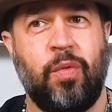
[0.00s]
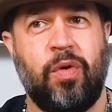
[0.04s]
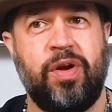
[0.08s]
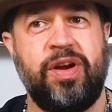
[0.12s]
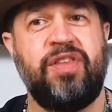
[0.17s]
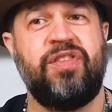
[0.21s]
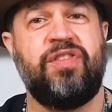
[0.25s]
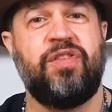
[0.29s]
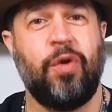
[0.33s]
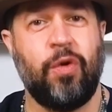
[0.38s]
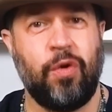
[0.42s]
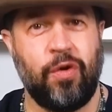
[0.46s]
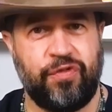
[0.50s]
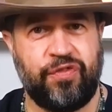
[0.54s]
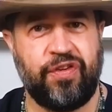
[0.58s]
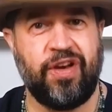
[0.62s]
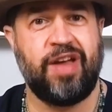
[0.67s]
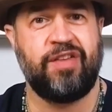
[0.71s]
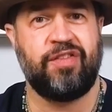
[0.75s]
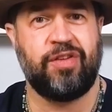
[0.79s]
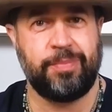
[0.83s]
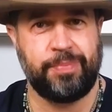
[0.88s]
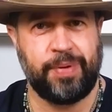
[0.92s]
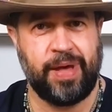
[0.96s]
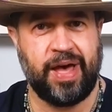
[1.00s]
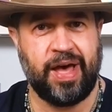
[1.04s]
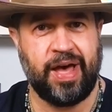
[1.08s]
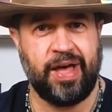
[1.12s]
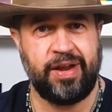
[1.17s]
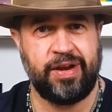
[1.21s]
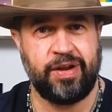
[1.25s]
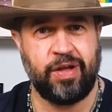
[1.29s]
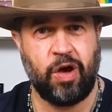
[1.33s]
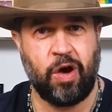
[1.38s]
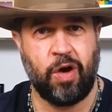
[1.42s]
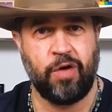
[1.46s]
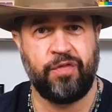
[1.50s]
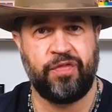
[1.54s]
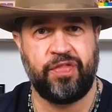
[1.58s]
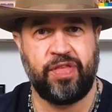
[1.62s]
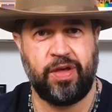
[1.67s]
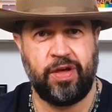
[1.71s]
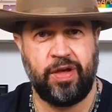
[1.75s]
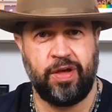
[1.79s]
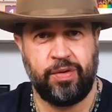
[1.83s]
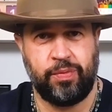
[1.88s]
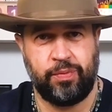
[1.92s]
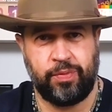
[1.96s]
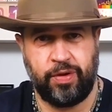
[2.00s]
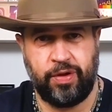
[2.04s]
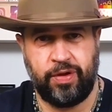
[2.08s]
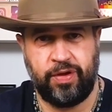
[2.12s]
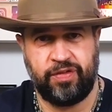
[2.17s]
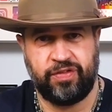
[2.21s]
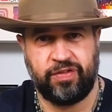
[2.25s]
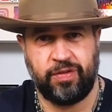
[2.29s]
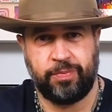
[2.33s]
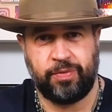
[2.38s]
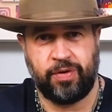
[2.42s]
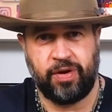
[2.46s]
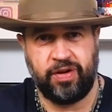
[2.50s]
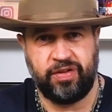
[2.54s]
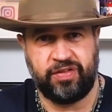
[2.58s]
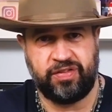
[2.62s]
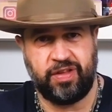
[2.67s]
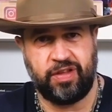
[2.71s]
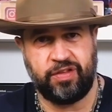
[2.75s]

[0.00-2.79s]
your favourite part of the rehearsal process